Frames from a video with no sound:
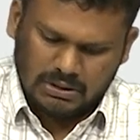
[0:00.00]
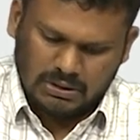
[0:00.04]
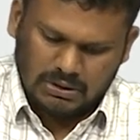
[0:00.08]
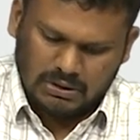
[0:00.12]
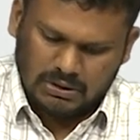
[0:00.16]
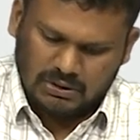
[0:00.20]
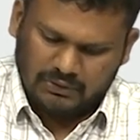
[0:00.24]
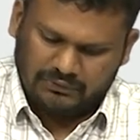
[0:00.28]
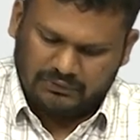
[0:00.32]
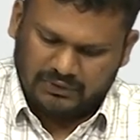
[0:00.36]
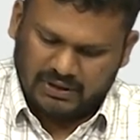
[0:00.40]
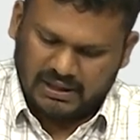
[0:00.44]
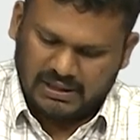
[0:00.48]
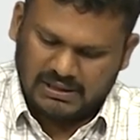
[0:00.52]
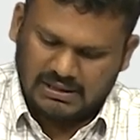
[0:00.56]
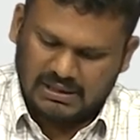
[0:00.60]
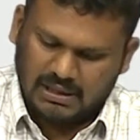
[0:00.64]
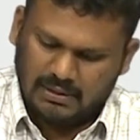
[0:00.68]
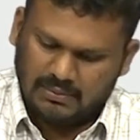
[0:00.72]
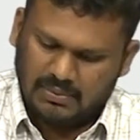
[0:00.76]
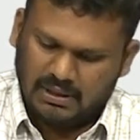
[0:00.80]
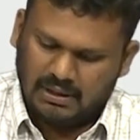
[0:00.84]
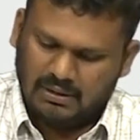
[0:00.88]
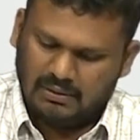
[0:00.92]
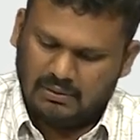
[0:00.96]
So for
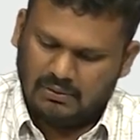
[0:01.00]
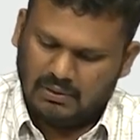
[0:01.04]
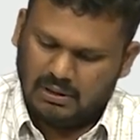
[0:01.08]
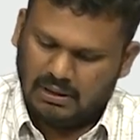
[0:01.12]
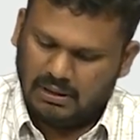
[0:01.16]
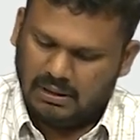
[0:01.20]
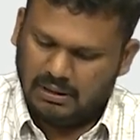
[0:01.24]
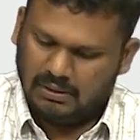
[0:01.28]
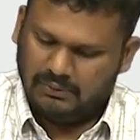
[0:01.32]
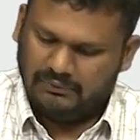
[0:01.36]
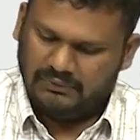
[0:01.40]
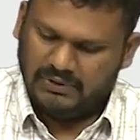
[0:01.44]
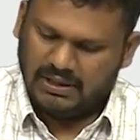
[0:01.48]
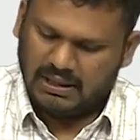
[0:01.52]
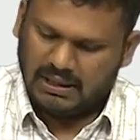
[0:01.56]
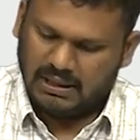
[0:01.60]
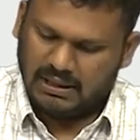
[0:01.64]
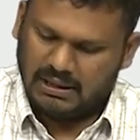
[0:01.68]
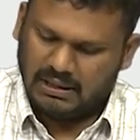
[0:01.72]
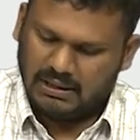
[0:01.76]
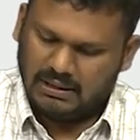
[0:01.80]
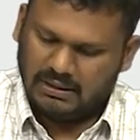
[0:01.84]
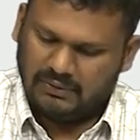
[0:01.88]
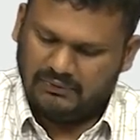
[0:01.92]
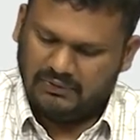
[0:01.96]
example, uh, we
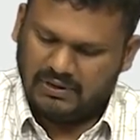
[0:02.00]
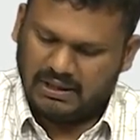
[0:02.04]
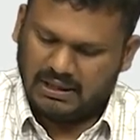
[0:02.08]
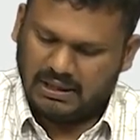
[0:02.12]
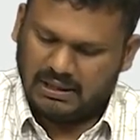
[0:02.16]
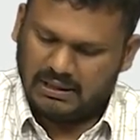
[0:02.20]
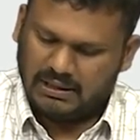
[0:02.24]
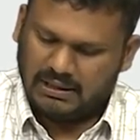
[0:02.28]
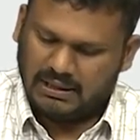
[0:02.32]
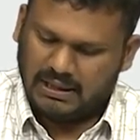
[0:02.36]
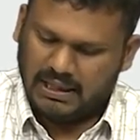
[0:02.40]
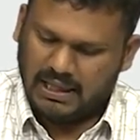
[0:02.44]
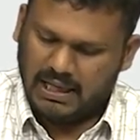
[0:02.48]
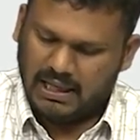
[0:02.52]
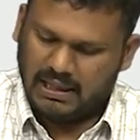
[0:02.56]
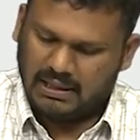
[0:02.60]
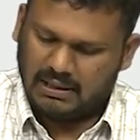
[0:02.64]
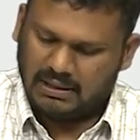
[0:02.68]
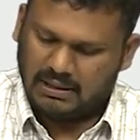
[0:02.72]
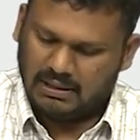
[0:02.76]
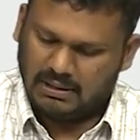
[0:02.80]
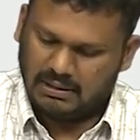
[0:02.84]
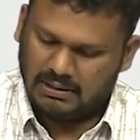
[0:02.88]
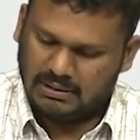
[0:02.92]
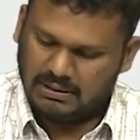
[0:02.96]
can we can
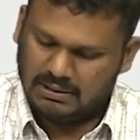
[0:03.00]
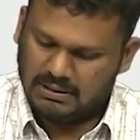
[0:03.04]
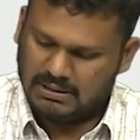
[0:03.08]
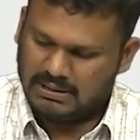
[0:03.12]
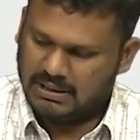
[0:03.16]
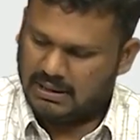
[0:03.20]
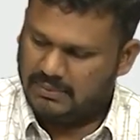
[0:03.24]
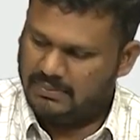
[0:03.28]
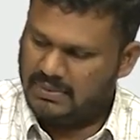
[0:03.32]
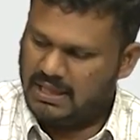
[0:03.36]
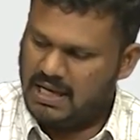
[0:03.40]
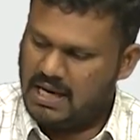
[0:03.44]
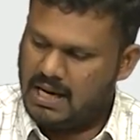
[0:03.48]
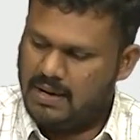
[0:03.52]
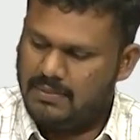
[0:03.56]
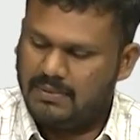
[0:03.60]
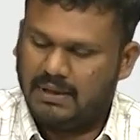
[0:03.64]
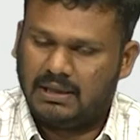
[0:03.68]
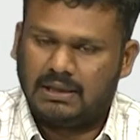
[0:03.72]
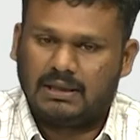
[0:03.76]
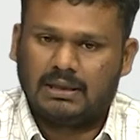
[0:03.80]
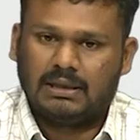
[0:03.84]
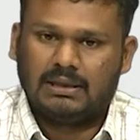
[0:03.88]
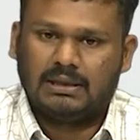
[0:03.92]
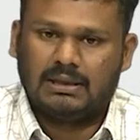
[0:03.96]
take some
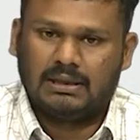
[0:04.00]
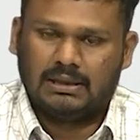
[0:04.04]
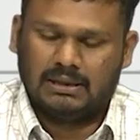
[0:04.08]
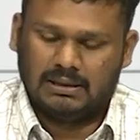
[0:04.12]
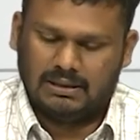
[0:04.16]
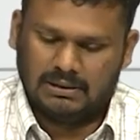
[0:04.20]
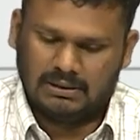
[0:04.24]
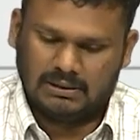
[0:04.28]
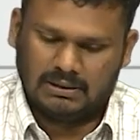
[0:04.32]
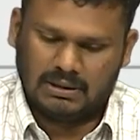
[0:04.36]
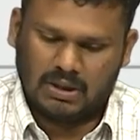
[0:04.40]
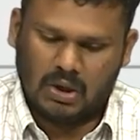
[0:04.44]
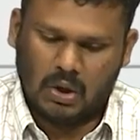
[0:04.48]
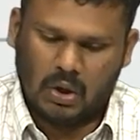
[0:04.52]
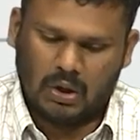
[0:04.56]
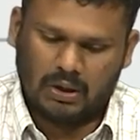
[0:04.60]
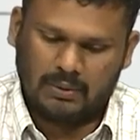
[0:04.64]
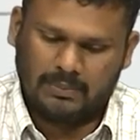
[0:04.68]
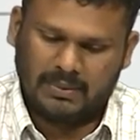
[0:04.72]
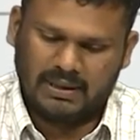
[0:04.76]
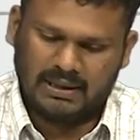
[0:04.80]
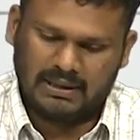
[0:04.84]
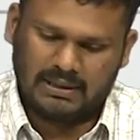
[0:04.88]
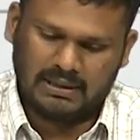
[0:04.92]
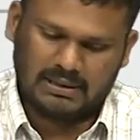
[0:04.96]
element in the
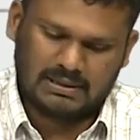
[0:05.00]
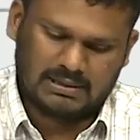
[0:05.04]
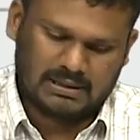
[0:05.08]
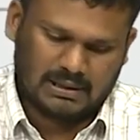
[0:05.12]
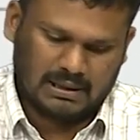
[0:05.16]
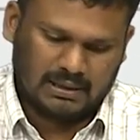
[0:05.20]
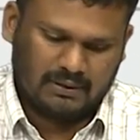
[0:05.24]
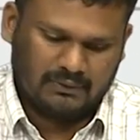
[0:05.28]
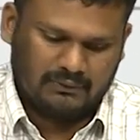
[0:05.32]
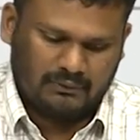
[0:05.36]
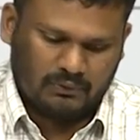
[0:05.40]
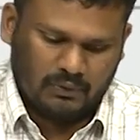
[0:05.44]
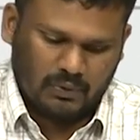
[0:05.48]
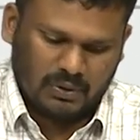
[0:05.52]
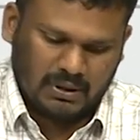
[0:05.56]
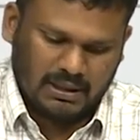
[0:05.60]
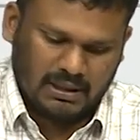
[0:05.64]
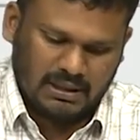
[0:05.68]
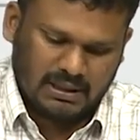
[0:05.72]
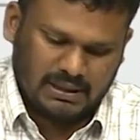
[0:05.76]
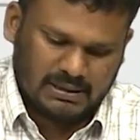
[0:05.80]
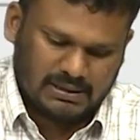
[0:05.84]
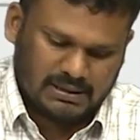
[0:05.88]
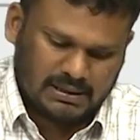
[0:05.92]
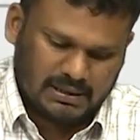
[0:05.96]
orbit itself.
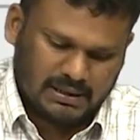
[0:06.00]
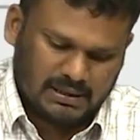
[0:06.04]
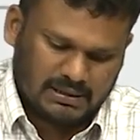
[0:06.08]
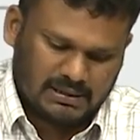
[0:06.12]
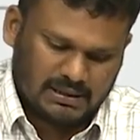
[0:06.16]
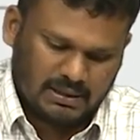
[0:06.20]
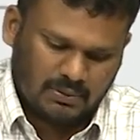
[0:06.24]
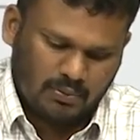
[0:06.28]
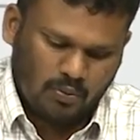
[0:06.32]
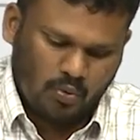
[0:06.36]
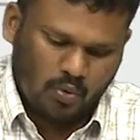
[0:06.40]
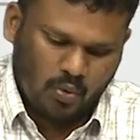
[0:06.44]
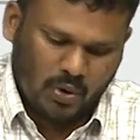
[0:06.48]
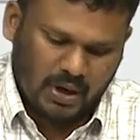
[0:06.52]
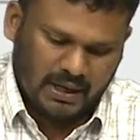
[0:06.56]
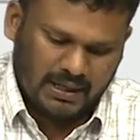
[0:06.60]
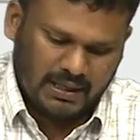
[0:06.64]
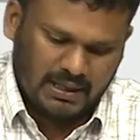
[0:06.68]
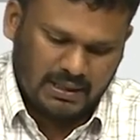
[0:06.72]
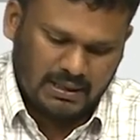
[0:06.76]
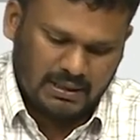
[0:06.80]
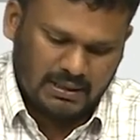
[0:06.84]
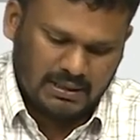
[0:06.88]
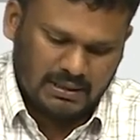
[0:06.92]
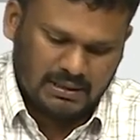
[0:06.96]
Okay. Let us say some
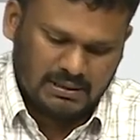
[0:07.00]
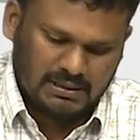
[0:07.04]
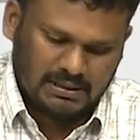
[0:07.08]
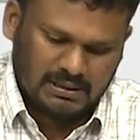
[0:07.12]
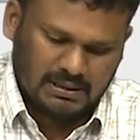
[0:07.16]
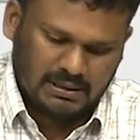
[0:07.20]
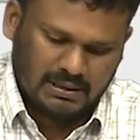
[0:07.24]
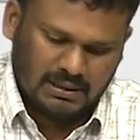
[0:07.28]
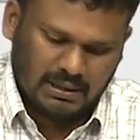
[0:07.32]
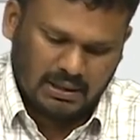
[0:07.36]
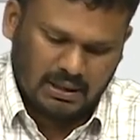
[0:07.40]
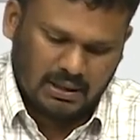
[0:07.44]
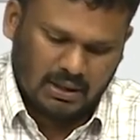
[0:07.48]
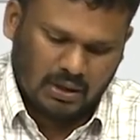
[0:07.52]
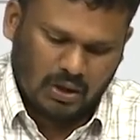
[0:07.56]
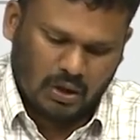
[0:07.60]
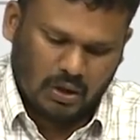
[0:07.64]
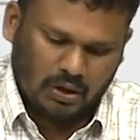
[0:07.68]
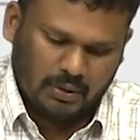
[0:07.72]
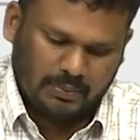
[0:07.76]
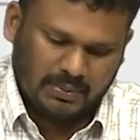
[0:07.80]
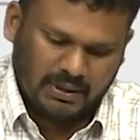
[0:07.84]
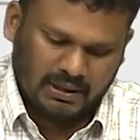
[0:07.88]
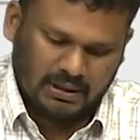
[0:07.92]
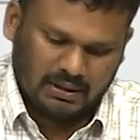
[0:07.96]
Y is in the
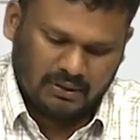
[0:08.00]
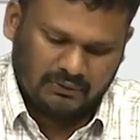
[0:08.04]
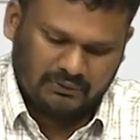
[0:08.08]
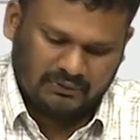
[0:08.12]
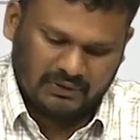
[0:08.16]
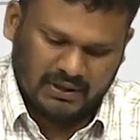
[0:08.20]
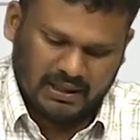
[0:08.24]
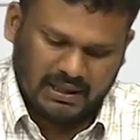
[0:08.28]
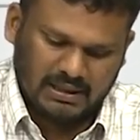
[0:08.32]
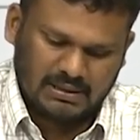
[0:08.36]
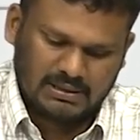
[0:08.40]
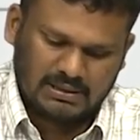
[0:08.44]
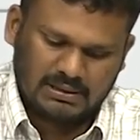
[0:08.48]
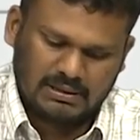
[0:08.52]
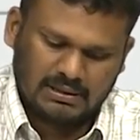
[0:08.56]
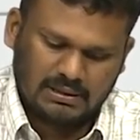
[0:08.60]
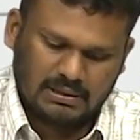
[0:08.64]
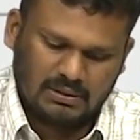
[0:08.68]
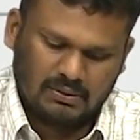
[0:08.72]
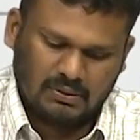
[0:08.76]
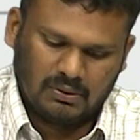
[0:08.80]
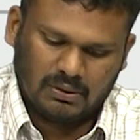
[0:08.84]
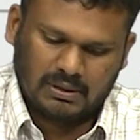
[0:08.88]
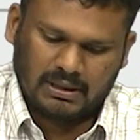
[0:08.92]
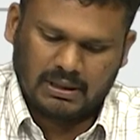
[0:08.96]
orbit of X.
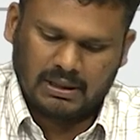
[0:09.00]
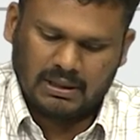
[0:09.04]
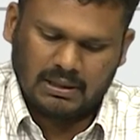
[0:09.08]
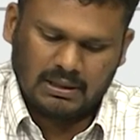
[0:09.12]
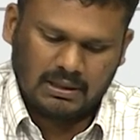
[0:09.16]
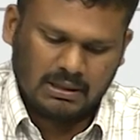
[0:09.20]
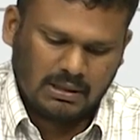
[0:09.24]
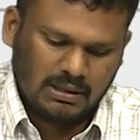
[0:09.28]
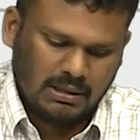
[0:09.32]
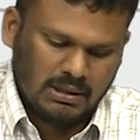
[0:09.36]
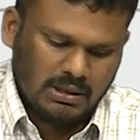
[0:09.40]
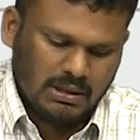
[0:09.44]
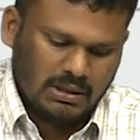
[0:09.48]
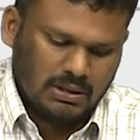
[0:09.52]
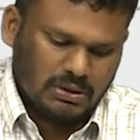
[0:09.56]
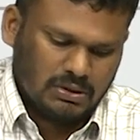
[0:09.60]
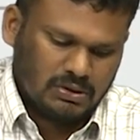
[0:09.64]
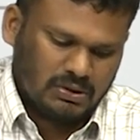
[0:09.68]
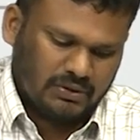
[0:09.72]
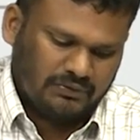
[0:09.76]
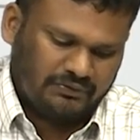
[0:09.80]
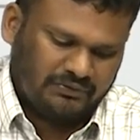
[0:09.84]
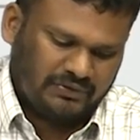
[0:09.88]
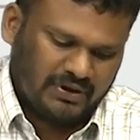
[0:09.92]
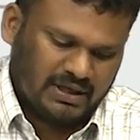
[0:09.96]
Okay.
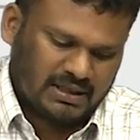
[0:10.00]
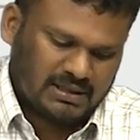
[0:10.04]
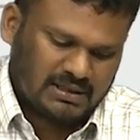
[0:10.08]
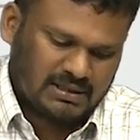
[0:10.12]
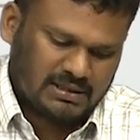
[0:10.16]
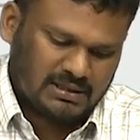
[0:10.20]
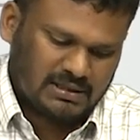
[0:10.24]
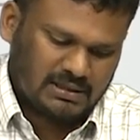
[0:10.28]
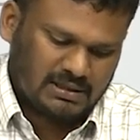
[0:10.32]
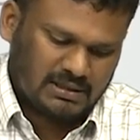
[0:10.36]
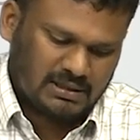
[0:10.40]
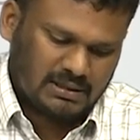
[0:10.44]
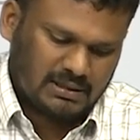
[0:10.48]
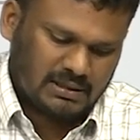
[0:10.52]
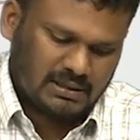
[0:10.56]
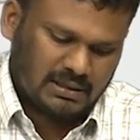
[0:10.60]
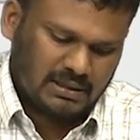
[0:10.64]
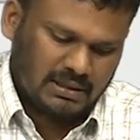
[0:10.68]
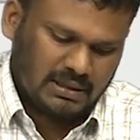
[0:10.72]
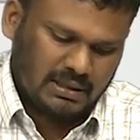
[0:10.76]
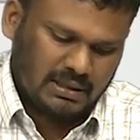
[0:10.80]
So fix